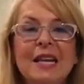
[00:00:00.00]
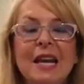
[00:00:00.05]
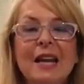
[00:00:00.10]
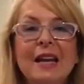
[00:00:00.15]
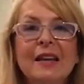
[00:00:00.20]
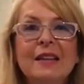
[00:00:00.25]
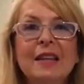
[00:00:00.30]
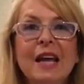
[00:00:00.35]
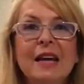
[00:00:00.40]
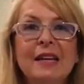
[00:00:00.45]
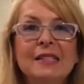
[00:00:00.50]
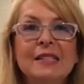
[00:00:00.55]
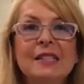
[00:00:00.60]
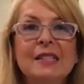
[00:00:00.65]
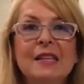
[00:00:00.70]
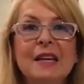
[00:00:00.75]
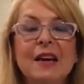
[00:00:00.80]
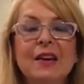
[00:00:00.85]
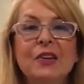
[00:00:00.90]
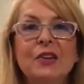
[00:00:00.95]
Today I'd like
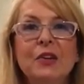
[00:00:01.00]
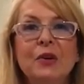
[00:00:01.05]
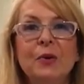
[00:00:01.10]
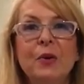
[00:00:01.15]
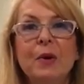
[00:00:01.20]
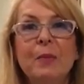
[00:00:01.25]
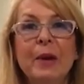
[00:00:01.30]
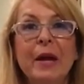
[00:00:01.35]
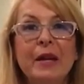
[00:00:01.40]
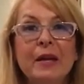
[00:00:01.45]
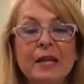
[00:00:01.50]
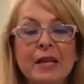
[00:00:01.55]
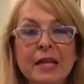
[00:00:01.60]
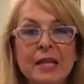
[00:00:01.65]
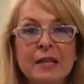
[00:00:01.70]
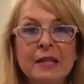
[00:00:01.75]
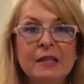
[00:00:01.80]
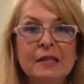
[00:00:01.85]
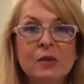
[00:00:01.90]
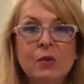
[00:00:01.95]
to tell you about
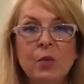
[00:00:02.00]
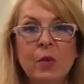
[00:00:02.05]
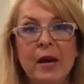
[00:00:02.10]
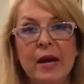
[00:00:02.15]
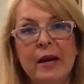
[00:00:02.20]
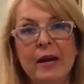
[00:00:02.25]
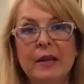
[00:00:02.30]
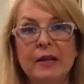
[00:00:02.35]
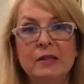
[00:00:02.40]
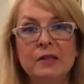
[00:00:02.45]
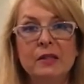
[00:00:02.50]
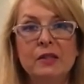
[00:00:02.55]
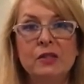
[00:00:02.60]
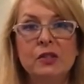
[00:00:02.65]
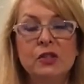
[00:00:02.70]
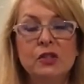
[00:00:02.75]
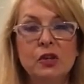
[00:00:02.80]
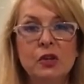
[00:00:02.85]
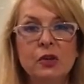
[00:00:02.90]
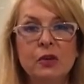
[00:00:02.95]
an easy way to
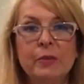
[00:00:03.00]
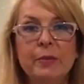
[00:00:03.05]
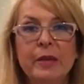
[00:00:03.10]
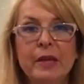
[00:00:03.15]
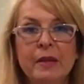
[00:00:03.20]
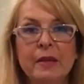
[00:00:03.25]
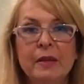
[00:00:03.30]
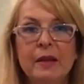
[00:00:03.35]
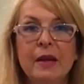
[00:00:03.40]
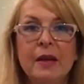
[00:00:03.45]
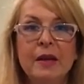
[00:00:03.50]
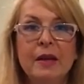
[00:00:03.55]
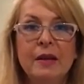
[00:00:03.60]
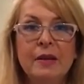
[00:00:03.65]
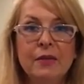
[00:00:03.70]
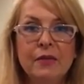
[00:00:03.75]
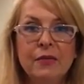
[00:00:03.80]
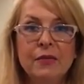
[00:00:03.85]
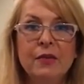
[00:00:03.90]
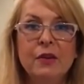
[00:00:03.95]
determine
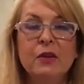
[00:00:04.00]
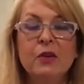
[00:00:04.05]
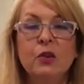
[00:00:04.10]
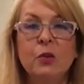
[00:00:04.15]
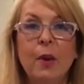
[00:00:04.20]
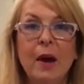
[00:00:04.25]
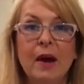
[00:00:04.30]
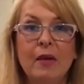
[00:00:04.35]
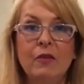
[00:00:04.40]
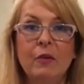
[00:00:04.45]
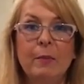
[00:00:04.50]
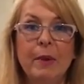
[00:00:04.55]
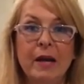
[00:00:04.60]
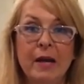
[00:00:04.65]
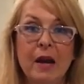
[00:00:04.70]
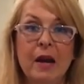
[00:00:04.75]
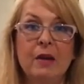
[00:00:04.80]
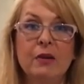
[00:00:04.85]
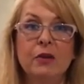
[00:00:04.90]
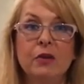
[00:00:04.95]
if you have a
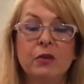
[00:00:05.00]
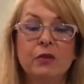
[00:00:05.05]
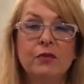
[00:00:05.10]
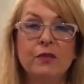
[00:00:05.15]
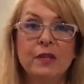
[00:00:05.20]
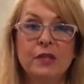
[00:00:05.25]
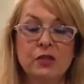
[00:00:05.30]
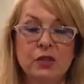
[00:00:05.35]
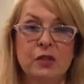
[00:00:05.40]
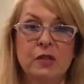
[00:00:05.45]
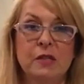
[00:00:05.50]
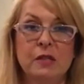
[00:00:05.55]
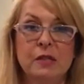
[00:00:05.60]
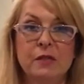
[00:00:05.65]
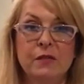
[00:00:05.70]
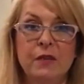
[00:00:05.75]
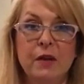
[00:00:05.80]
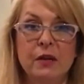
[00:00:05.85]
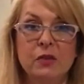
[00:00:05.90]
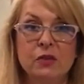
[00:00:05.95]
binocular vision
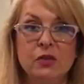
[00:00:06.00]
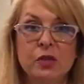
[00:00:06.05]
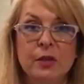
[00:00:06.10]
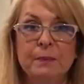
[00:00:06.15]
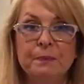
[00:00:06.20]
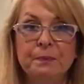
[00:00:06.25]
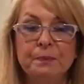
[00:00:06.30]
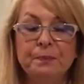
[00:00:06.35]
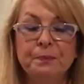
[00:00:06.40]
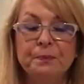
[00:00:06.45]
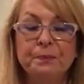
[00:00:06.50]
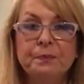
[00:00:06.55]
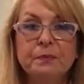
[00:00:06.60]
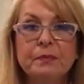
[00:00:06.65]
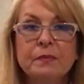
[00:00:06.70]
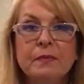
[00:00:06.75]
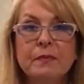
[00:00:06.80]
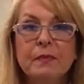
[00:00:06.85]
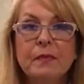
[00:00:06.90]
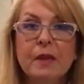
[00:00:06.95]
dysfunction.
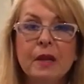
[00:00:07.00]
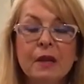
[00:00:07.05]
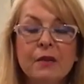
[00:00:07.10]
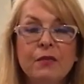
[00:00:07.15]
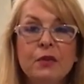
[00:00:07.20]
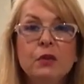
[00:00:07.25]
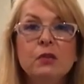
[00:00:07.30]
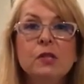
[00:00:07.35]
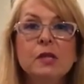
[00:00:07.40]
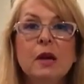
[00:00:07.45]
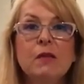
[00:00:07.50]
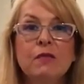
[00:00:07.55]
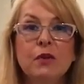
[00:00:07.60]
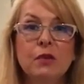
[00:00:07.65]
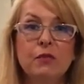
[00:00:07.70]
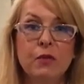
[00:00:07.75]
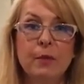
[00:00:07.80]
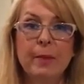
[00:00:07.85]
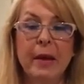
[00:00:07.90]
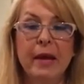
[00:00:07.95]
If you
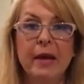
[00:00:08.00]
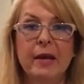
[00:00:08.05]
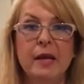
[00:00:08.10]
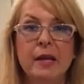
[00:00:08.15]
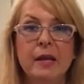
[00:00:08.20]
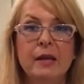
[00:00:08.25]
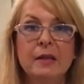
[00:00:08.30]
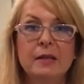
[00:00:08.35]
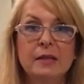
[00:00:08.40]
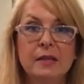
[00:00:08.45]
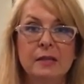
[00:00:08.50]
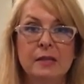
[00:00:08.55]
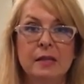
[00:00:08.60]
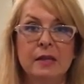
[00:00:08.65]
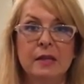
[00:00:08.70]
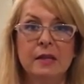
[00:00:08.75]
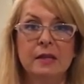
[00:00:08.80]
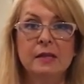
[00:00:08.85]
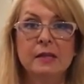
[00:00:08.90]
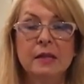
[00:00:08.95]
suffer from headache and
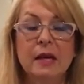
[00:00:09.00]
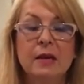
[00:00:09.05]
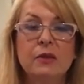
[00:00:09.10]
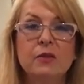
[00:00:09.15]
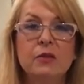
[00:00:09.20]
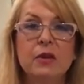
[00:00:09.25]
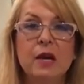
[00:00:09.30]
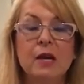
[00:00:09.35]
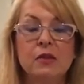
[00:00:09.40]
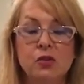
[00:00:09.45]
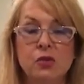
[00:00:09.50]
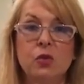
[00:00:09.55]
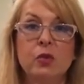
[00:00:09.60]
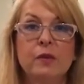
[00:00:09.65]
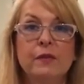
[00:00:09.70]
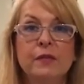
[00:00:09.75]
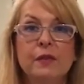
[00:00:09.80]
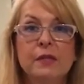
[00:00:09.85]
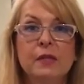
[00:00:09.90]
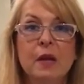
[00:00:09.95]
dizziness and you're not sure
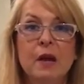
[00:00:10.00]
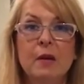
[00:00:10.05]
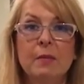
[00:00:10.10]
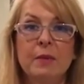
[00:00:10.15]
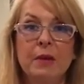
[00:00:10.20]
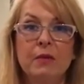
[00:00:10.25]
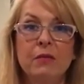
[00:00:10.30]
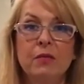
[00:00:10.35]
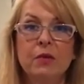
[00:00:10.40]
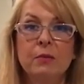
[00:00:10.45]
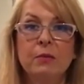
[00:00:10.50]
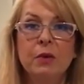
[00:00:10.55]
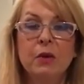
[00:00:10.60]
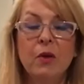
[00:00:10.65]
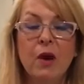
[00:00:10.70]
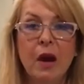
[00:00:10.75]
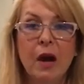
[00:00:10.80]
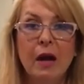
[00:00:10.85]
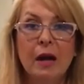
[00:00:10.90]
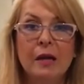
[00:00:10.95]
if it's coming from
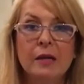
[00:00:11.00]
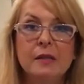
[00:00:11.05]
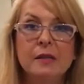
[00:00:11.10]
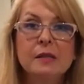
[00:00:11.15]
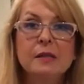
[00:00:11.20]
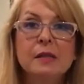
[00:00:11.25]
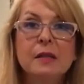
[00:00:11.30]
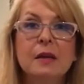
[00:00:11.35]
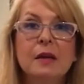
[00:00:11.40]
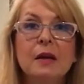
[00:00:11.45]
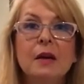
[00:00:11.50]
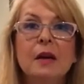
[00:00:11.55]
your eyes,